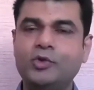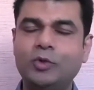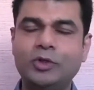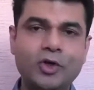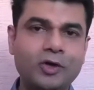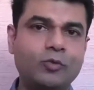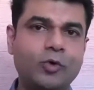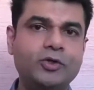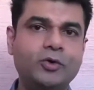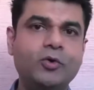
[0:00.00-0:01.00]
You will not
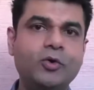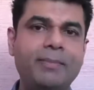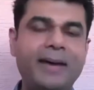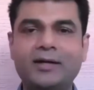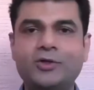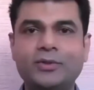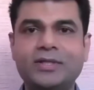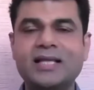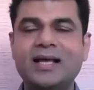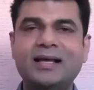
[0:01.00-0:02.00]
want to go back to
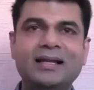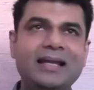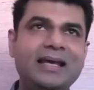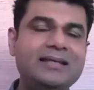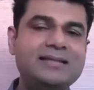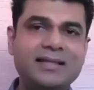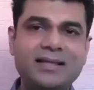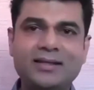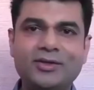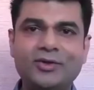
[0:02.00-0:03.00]
this
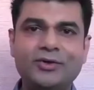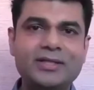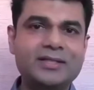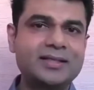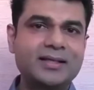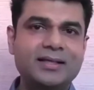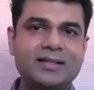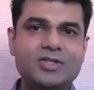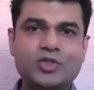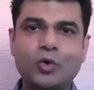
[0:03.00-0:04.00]
lazy,
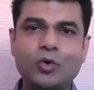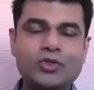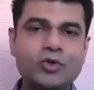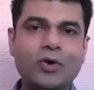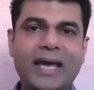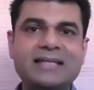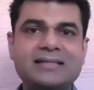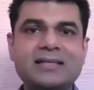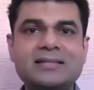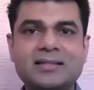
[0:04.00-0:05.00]
this so-so
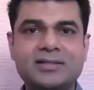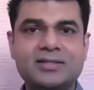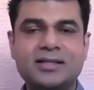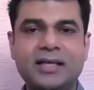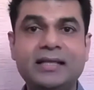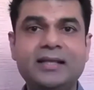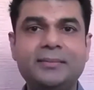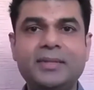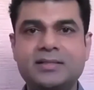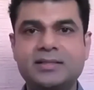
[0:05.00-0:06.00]
existence in the
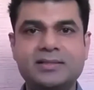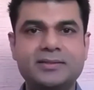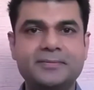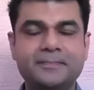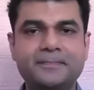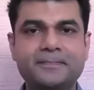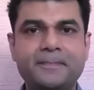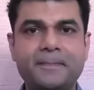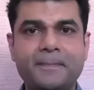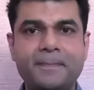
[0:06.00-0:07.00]
business,
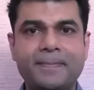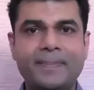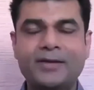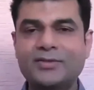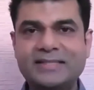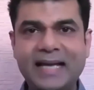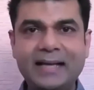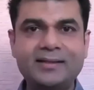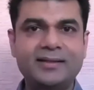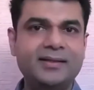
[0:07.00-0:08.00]
because
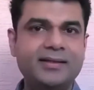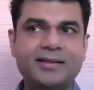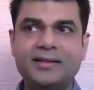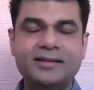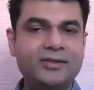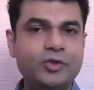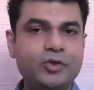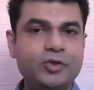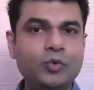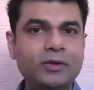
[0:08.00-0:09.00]
that
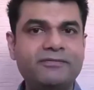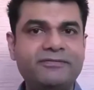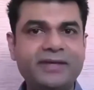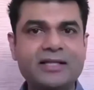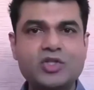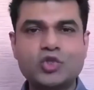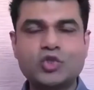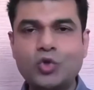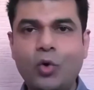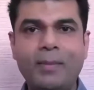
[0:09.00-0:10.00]
you will feel
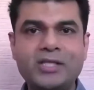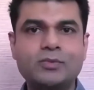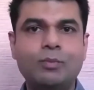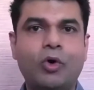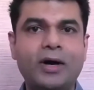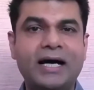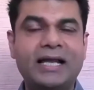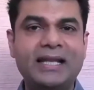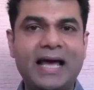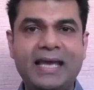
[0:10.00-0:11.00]
so much more
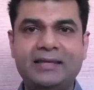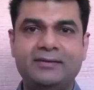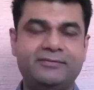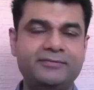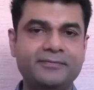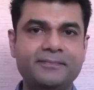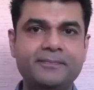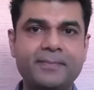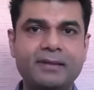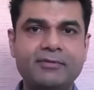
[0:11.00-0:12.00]
alive
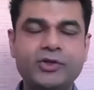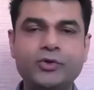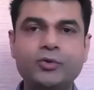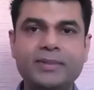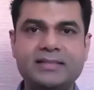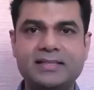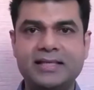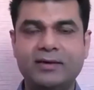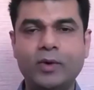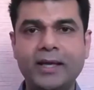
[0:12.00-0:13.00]
when you do business
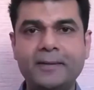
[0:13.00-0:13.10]
that way.